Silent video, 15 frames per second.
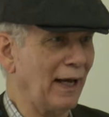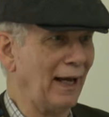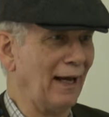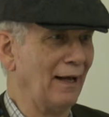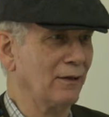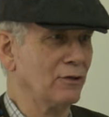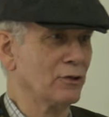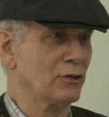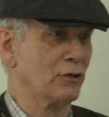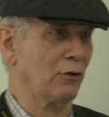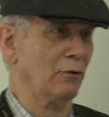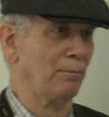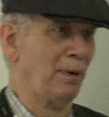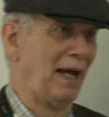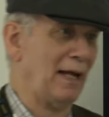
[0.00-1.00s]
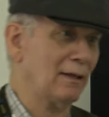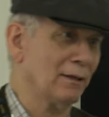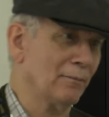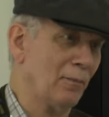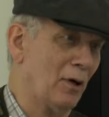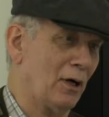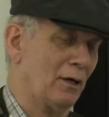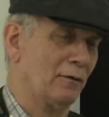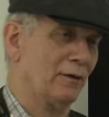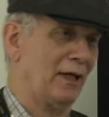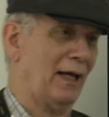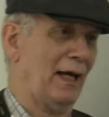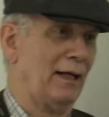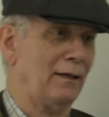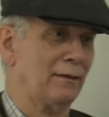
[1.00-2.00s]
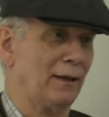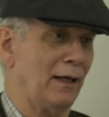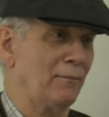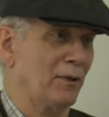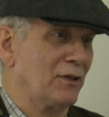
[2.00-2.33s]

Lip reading: and so pay them hardly anything,